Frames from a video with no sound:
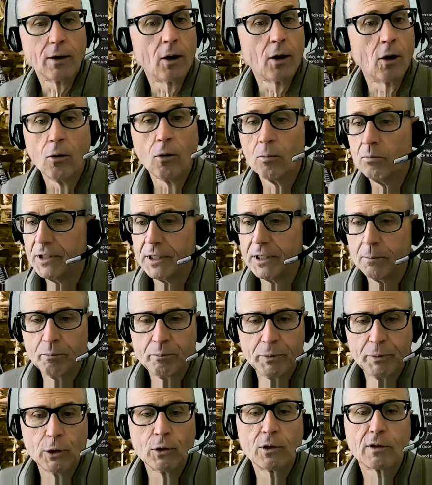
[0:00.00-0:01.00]
home, did
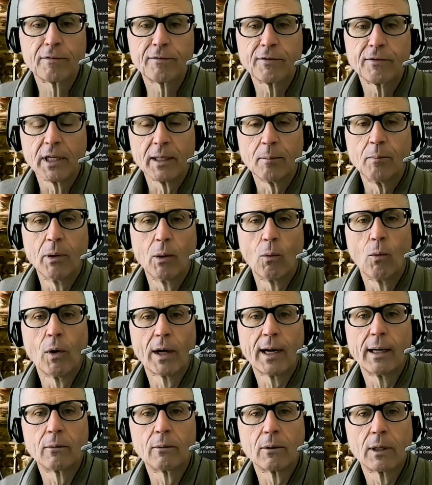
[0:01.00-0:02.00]
beautifully. But what
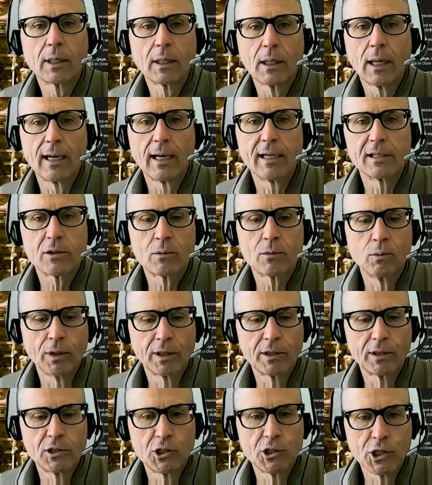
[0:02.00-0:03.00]
I realized with
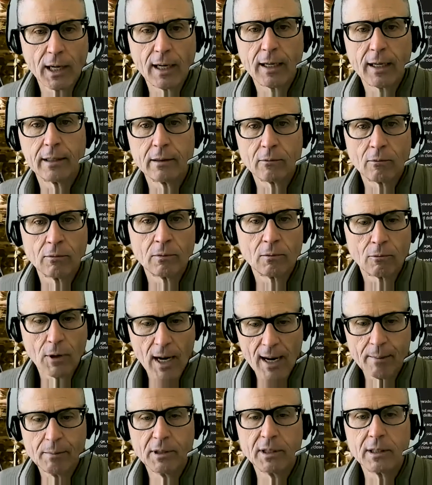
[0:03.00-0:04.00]
John and
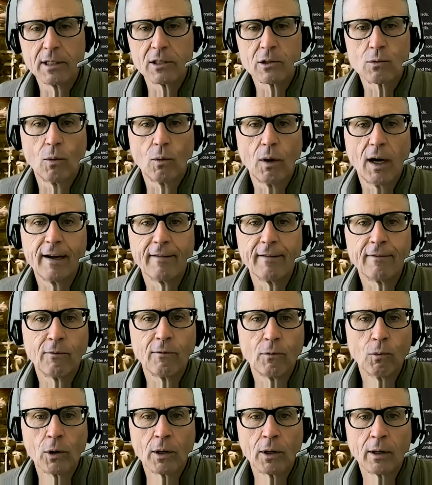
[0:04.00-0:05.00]
Rob and his wife,
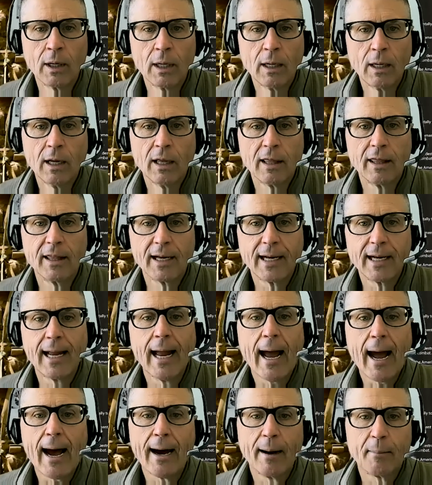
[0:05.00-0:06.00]
were the
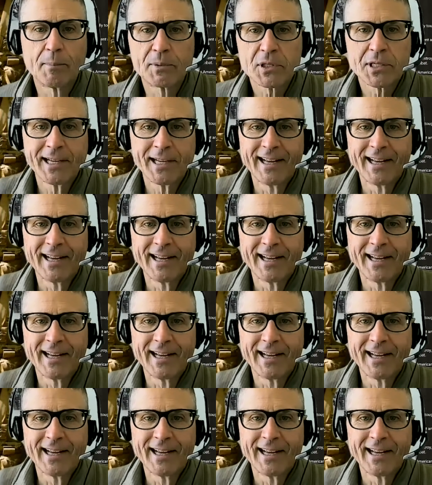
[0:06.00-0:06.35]
gaps.